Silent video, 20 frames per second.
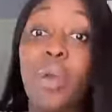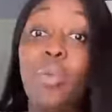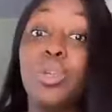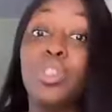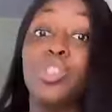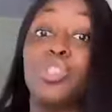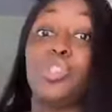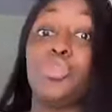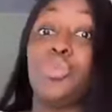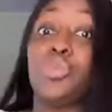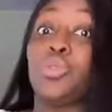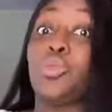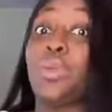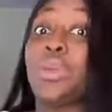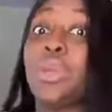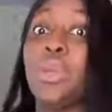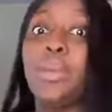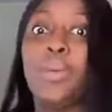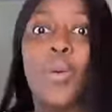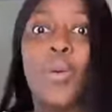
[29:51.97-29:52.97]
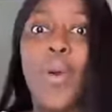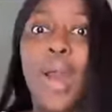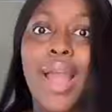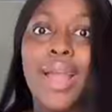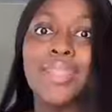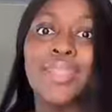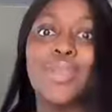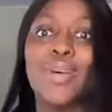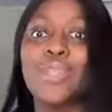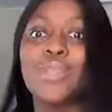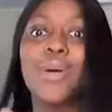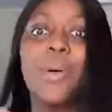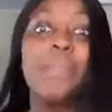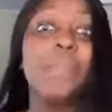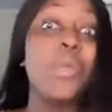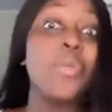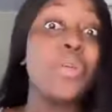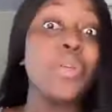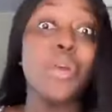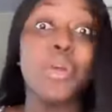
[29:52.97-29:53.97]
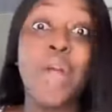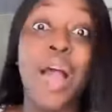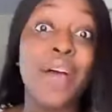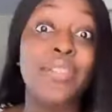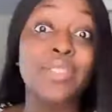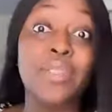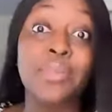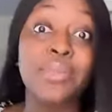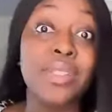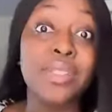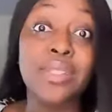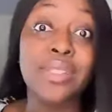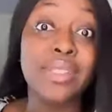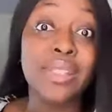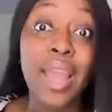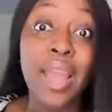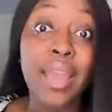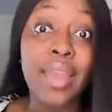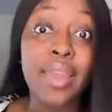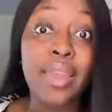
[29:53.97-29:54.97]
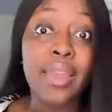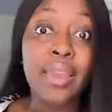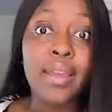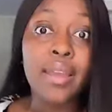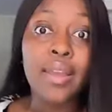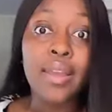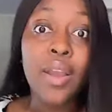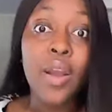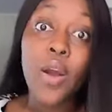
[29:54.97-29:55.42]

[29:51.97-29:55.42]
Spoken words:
That we choose to keep quiet does not mean we don't have something to say.